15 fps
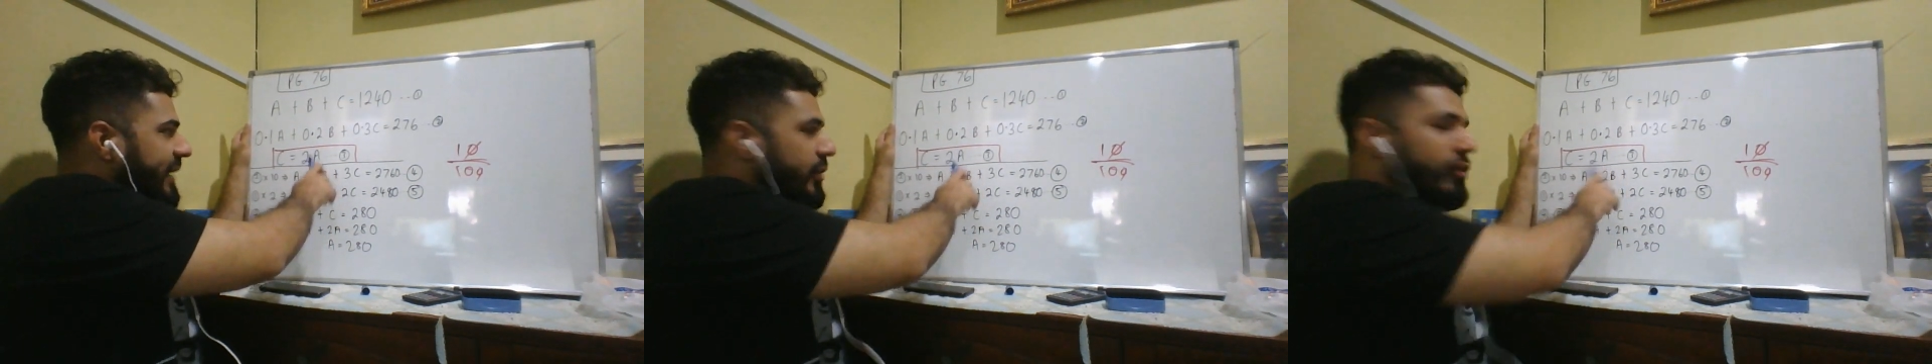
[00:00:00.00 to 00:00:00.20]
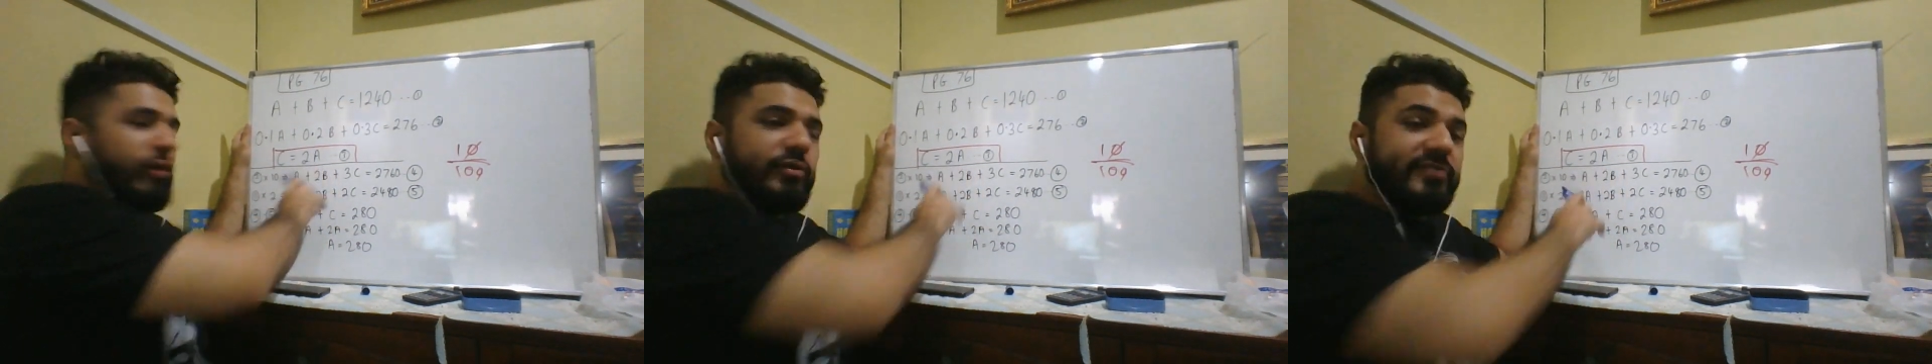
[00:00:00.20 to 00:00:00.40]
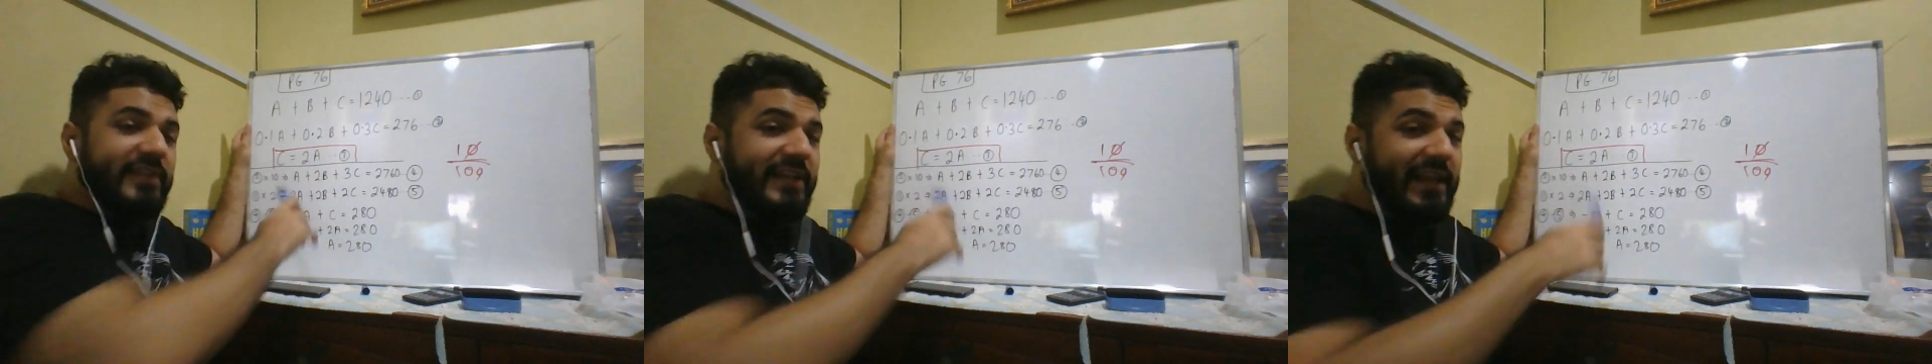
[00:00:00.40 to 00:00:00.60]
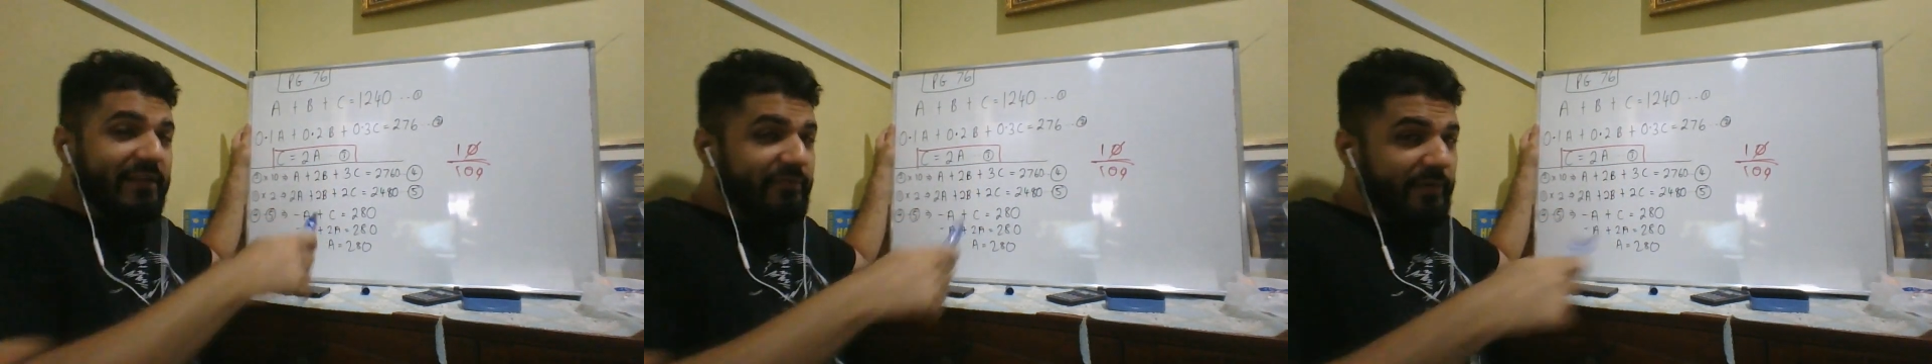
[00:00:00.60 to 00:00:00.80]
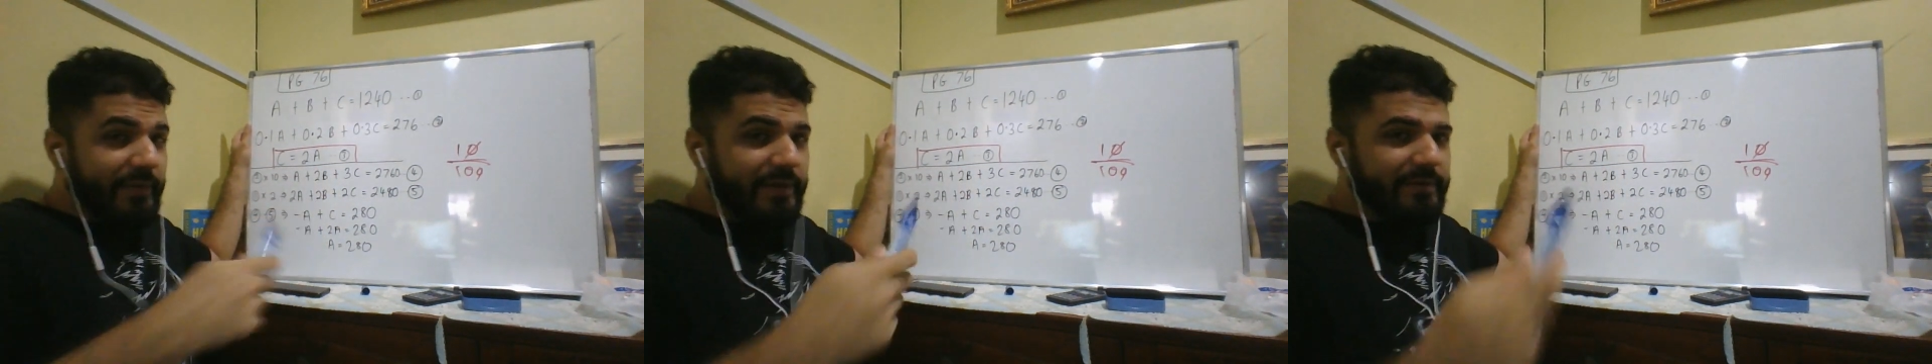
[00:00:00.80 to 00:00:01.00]
You don't see the
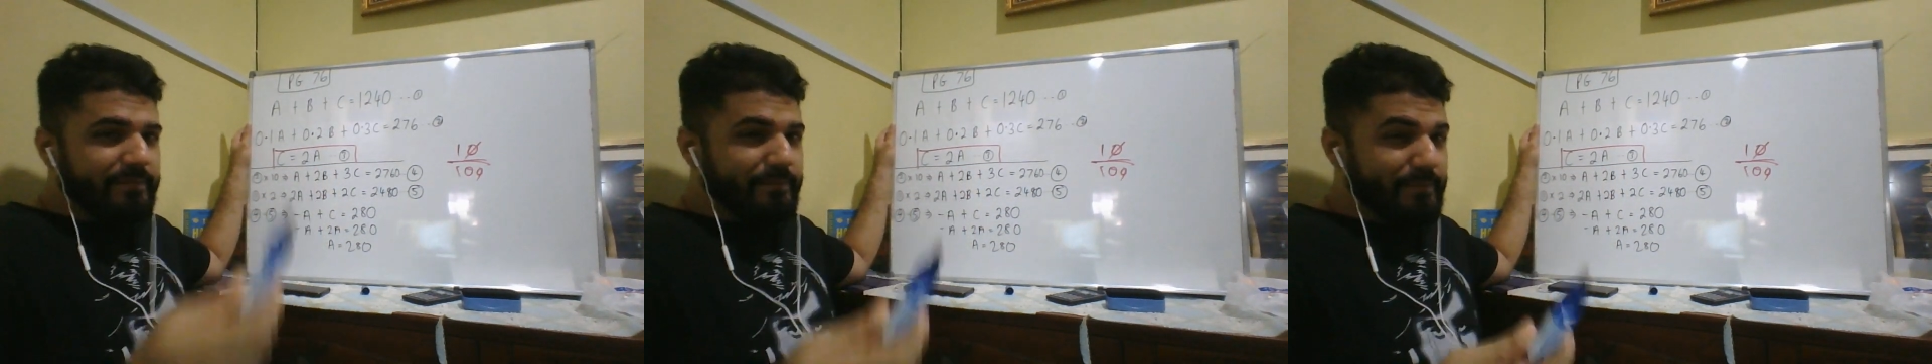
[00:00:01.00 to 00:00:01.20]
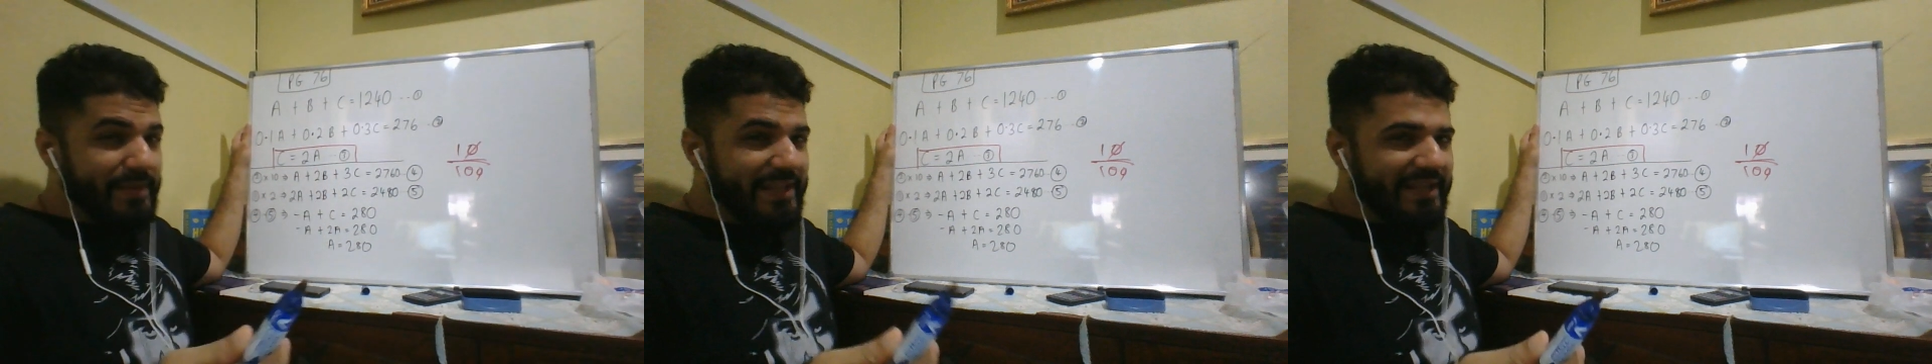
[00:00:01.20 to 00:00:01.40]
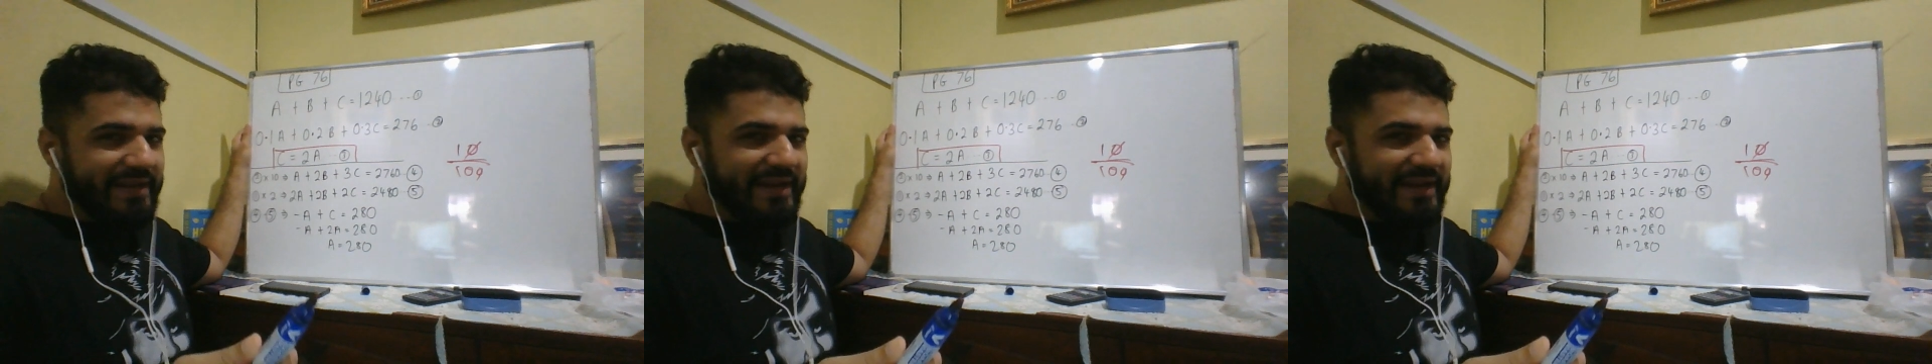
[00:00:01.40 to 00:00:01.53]
alphabet B,